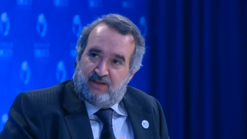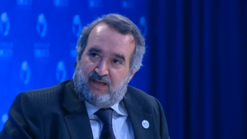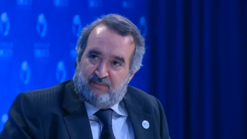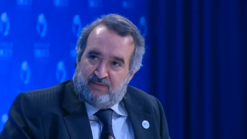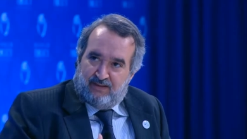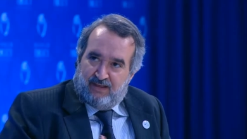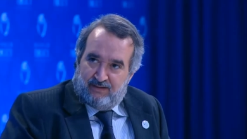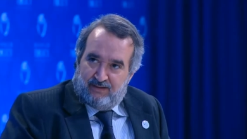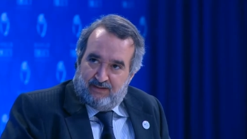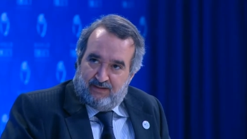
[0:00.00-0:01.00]
I mean,
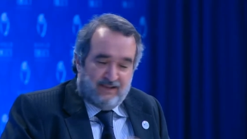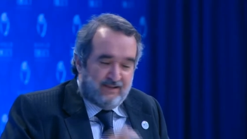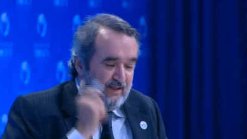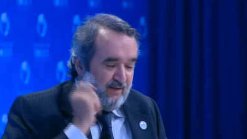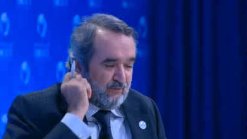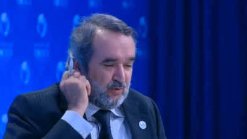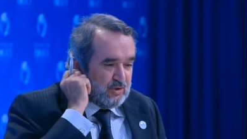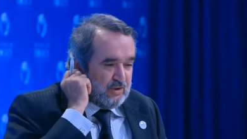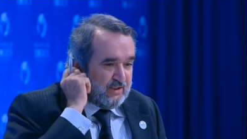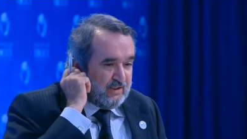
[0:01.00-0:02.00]
lately,
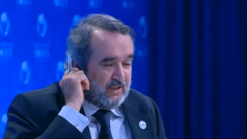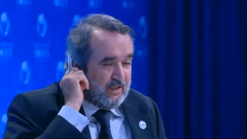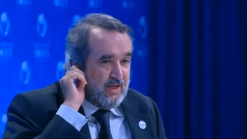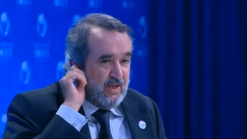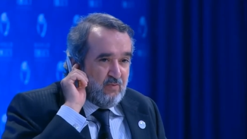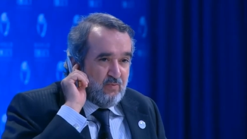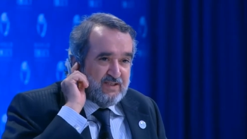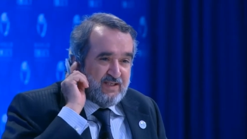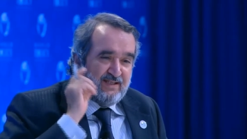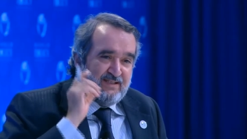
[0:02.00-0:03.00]
unfortunately, we
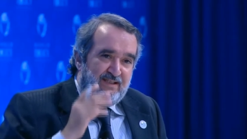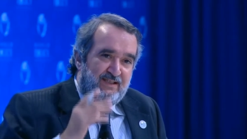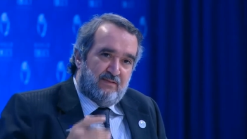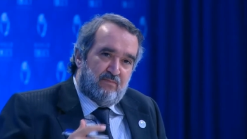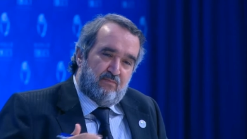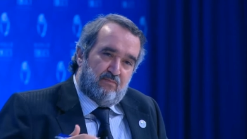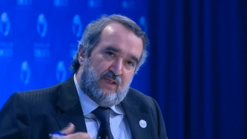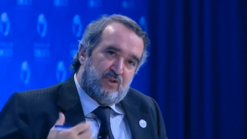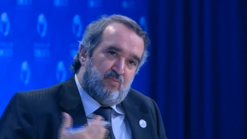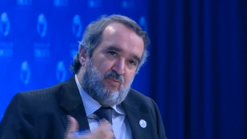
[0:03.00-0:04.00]
start seeing
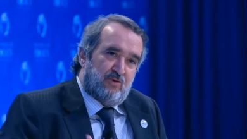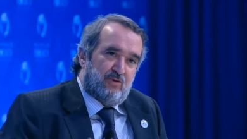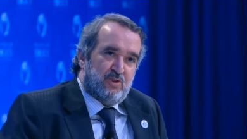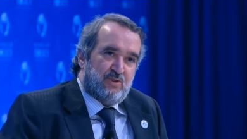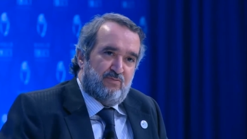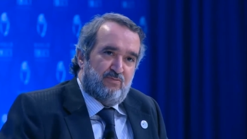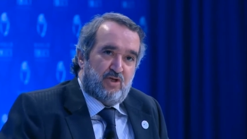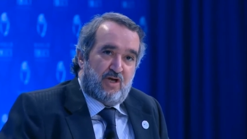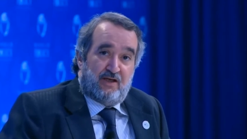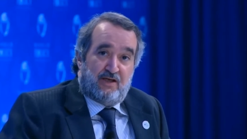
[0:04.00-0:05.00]
much more interest from
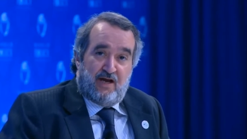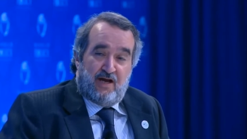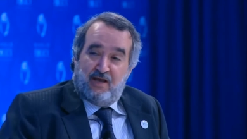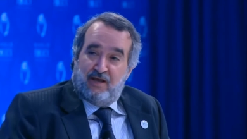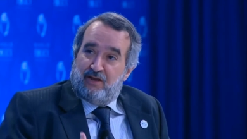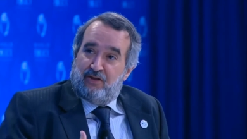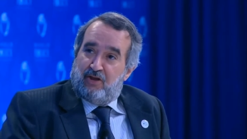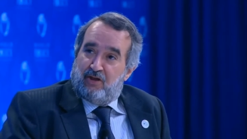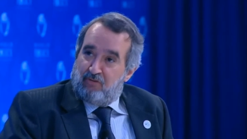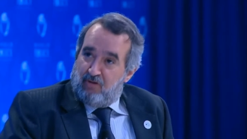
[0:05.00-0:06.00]
China in
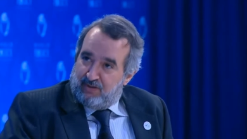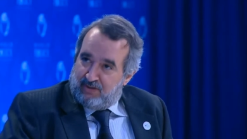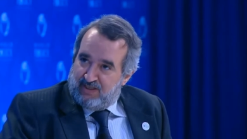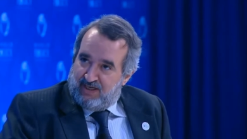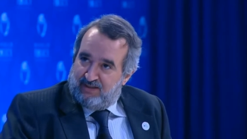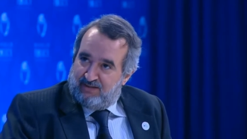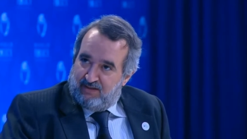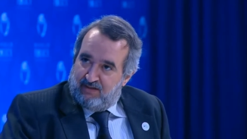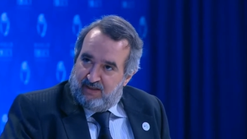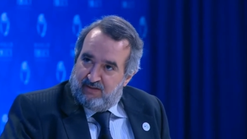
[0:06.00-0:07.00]
the economic side
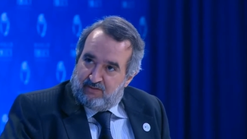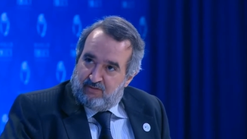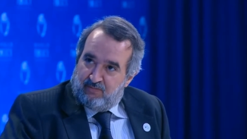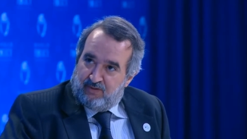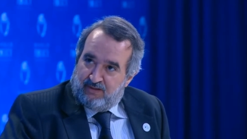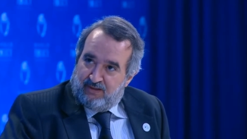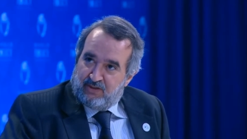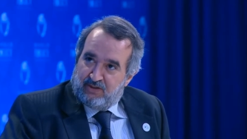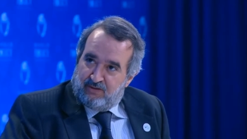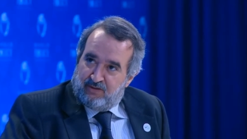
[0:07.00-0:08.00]
and the economic
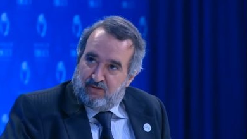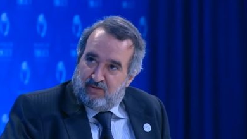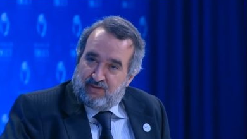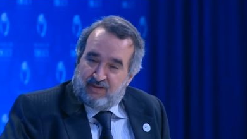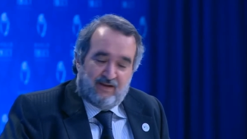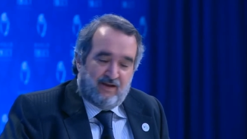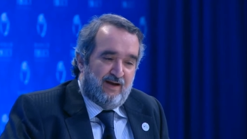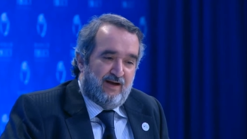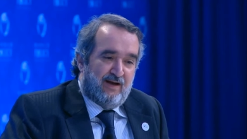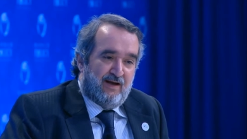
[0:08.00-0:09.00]
relation, the economic
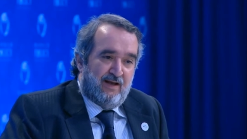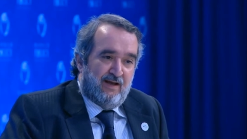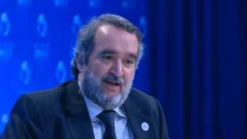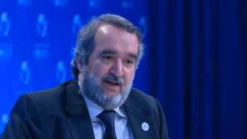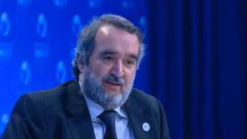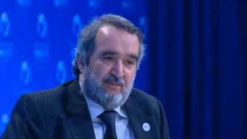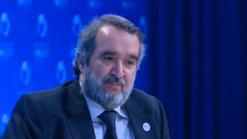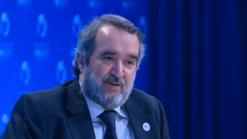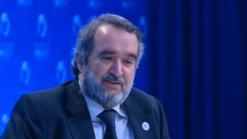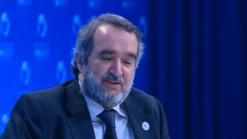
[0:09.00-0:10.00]

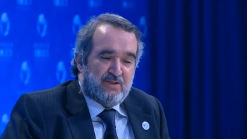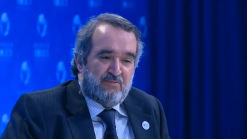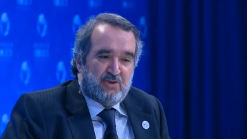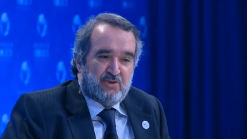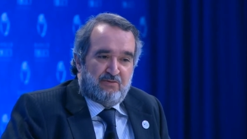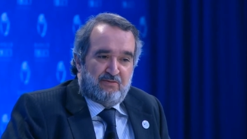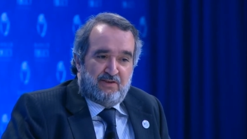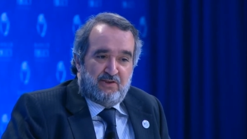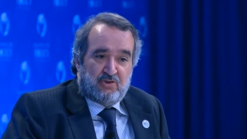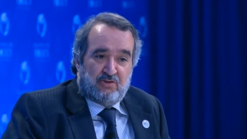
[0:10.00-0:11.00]
participation in the
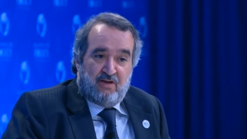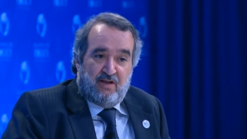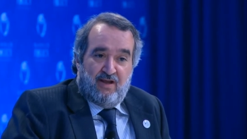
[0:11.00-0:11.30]
region.